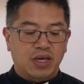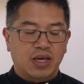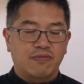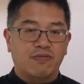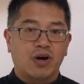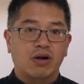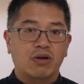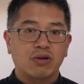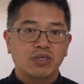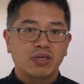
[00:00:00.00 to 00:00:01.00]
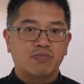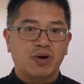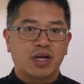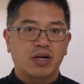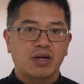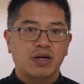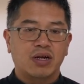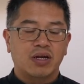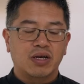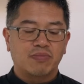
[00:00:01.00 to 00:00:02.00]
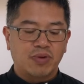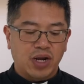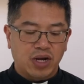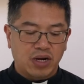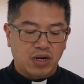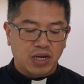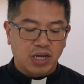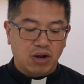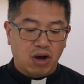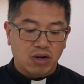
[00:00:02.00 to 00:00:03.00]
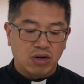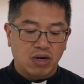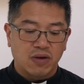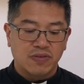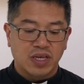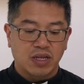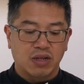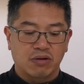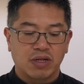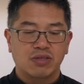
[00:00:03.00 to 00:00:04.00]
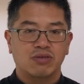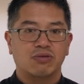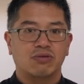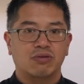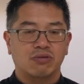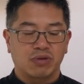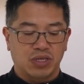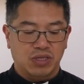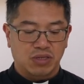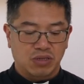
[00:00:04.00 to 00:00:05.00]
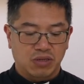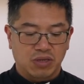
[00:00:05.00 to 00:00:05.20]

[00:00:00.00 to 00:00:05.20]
And for our closing prayer, a prayer in honor of St. Lorenzo Ruiz.